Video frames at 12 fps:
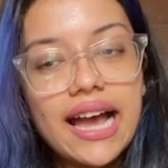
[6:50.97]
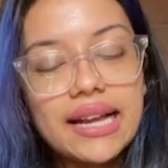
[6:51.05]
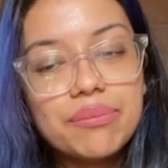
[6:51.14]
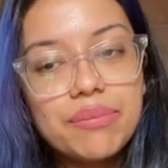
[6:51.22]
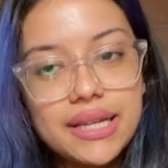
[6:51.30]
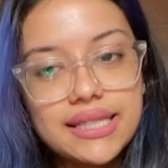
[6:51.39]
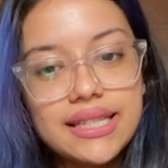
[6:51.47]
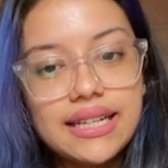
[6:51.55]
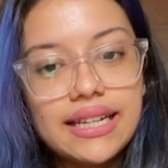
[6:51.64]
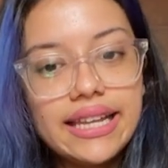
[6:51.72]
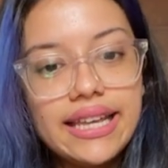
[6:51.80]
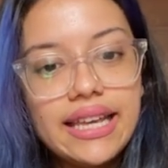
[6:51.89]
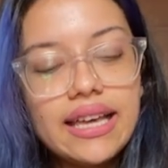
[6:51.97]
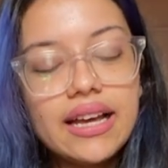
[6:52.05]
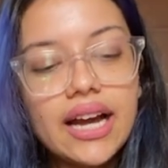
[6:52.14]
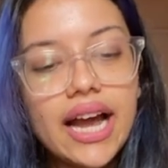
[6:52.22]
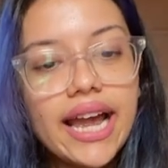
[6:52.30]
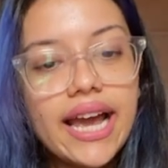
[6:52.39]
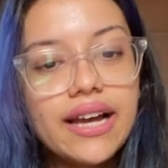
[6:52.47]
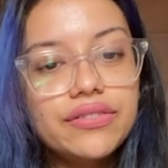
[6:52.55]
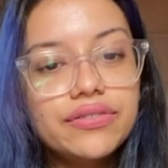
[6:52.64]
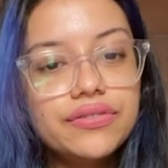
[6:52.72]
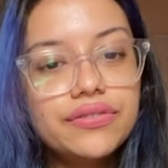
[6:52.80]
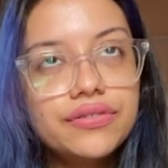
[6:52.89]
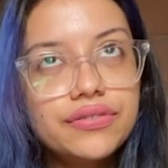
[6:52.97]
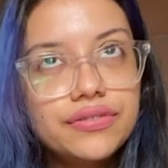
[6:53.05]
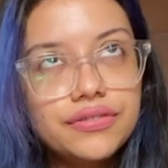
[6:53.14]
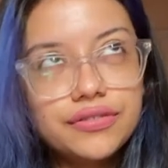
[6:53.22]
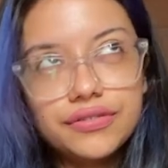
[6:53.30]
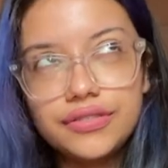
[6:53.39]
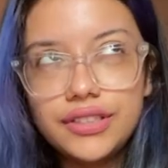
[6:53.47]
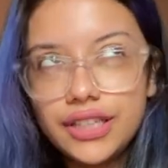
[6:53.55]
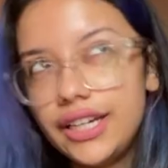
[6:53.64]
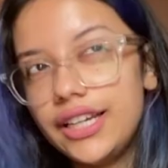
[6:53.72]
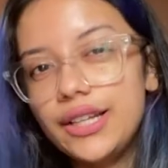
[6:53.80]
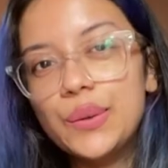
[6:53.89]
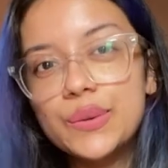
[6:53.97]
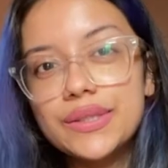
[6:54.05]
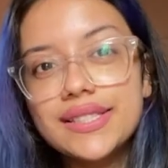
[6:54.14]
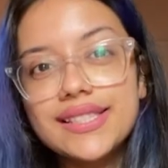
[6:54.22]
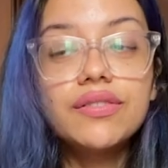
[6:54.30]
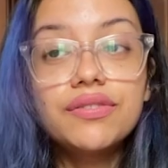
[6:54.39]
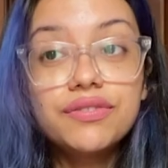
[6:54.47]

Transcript: And basically, I have three rules.